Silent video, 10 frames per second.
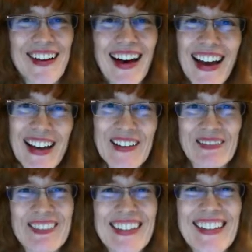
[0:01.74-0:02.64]
Hi,
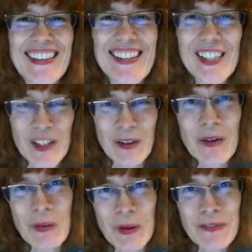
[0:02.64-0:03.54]
this is Donna
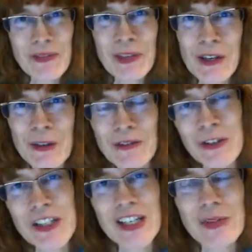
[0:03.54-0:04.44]
Warren from the
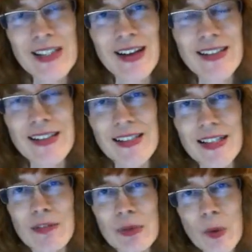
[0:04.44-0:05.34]
University of
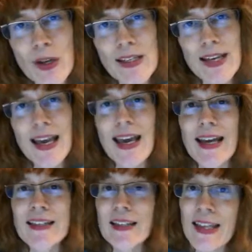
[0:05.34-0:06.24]
Wisconsin-Stevens Point,
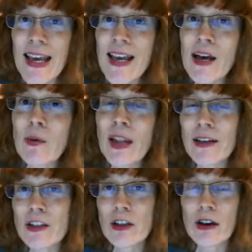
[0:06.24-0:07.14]
and today I would like
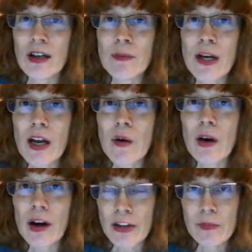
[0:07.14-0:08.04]
to talk about how
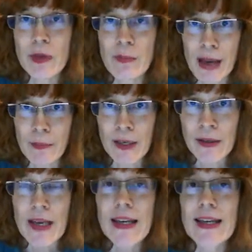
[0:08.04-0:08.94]
argument mapping
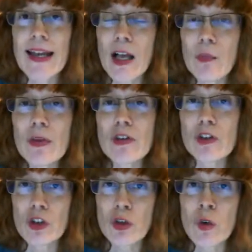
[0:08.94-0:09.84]
can help us
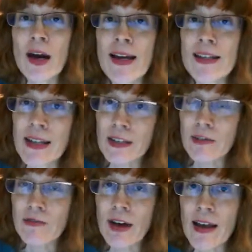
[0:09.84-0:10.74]
to
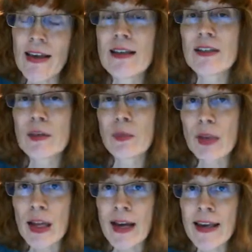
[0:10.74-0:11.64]
identify and
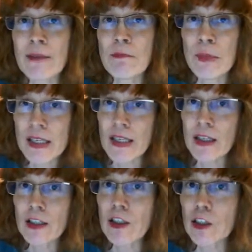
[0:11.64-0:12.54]
supply missing
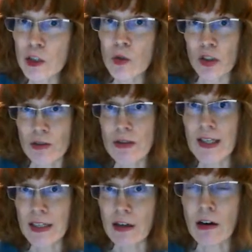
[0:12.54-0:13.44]
conclusions
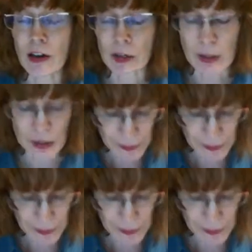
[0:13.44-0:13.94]
in an argument.